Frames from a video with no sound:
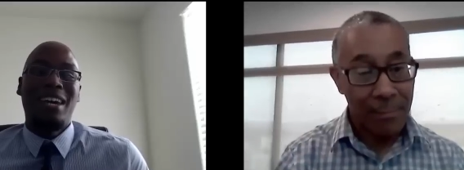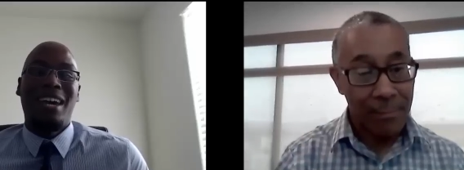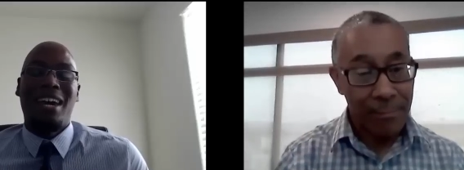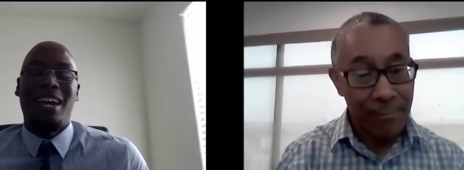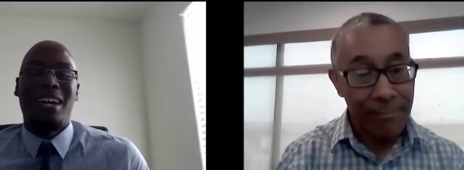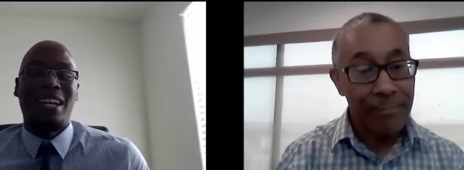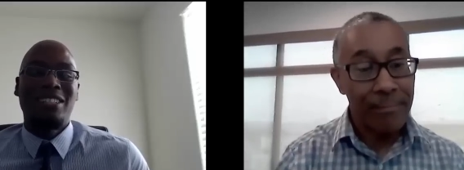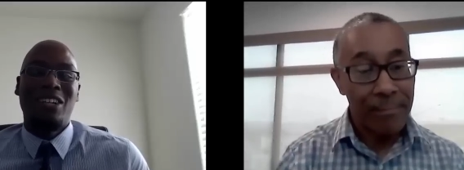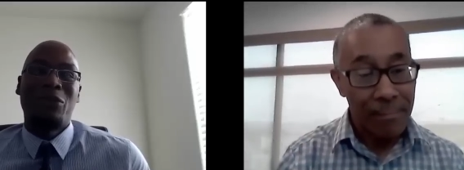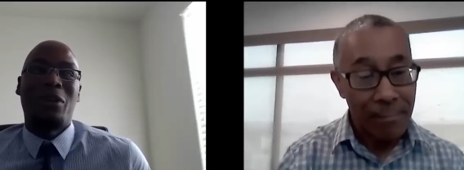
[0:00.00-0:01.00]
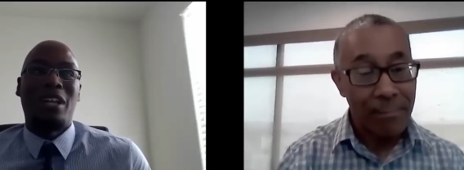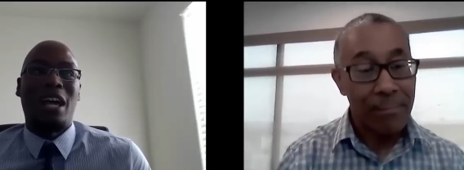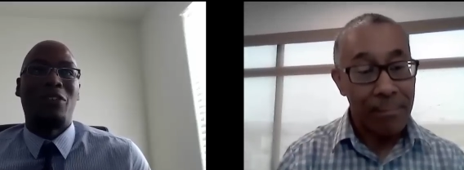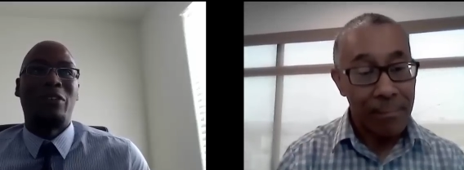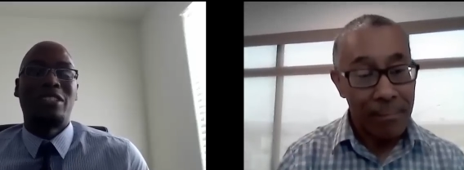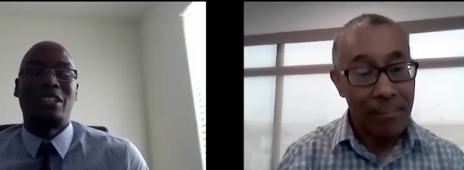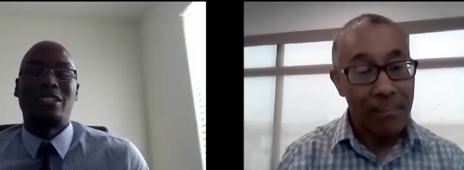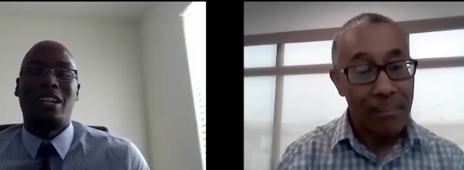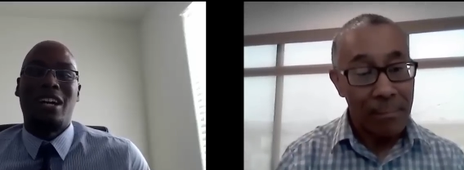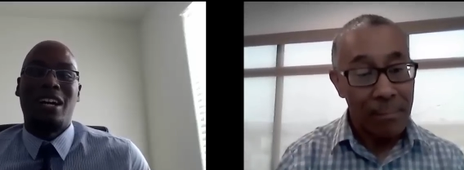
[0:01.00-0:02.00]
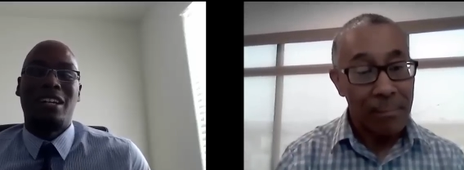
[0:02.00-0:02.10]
Speaker 1: And I started doing a lot of research on,